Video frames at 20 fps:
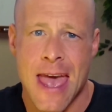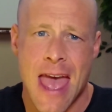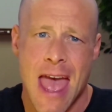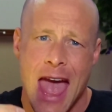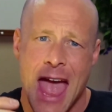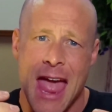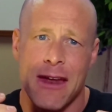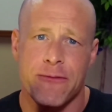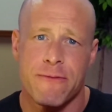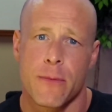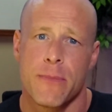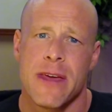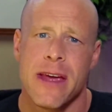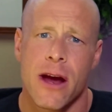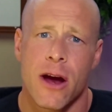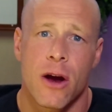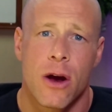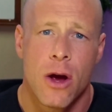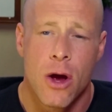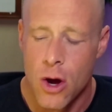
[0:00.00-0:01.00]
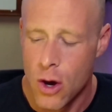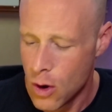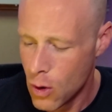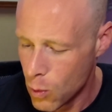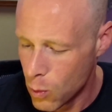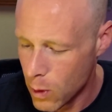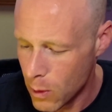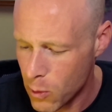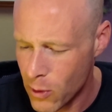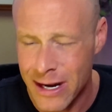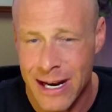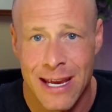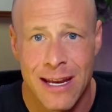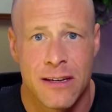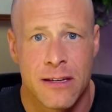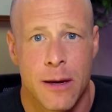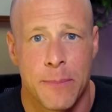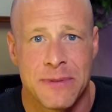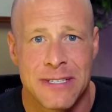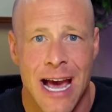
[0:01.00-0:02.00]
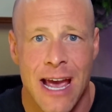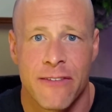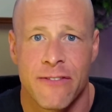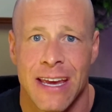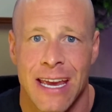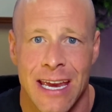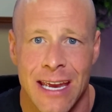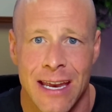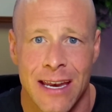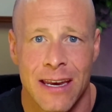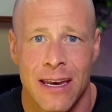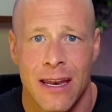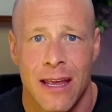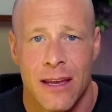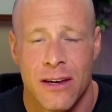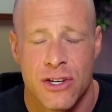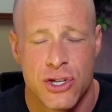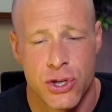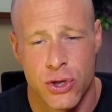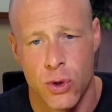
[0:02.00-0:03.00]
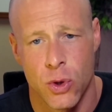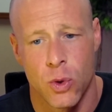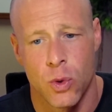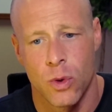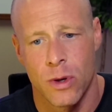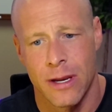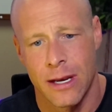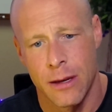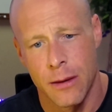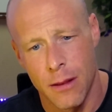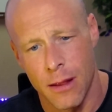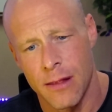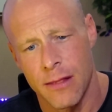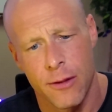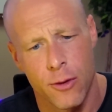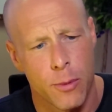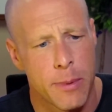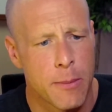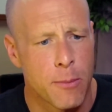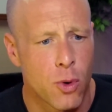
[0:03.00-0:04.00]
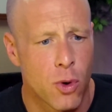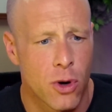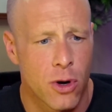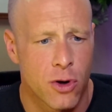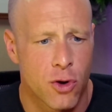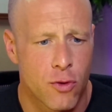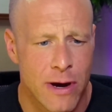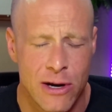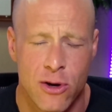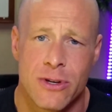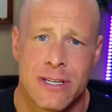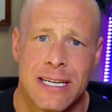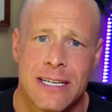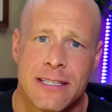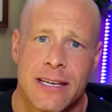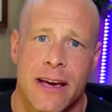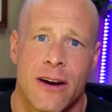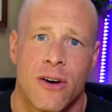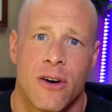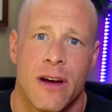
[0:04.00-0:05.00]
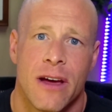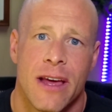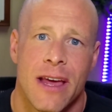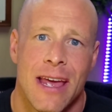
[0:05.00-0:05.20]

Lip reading: And from there, what we're going to end up diving into in a little bit more greater detail